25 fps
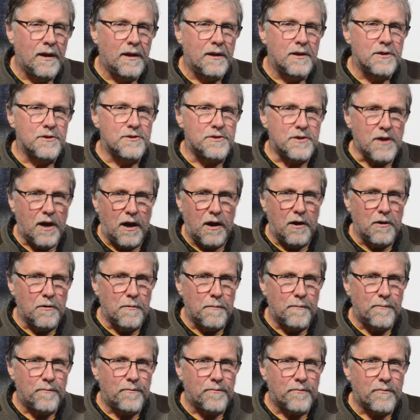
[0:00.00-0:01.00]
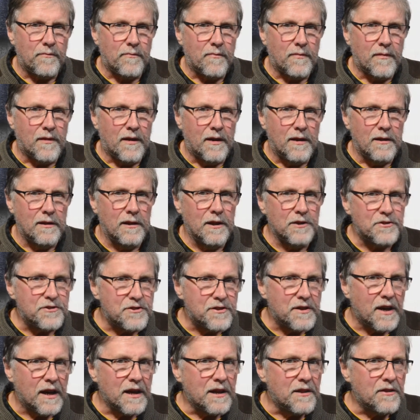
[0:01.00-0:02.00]
So, let's
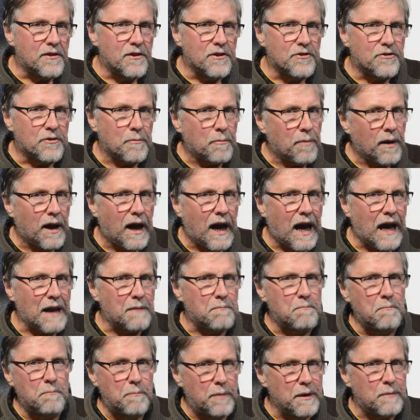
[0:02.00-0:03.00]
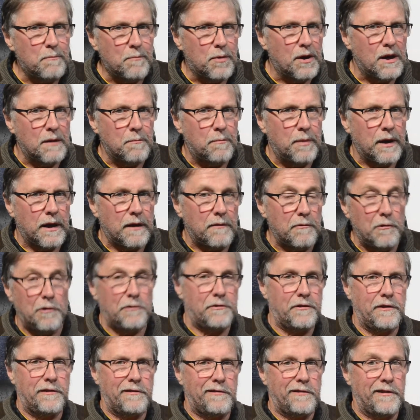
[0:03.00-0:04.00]
take this apart bit by bit,
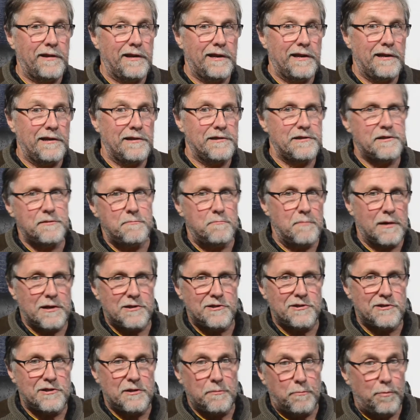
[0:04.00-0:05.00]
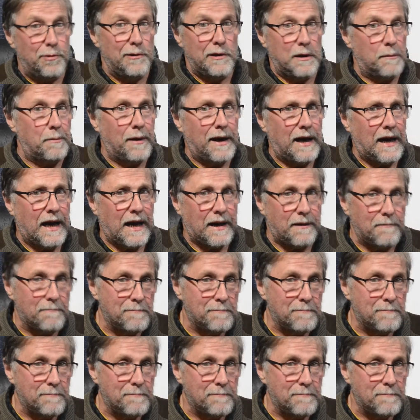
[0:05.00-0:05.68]
not that there's much to pull apart.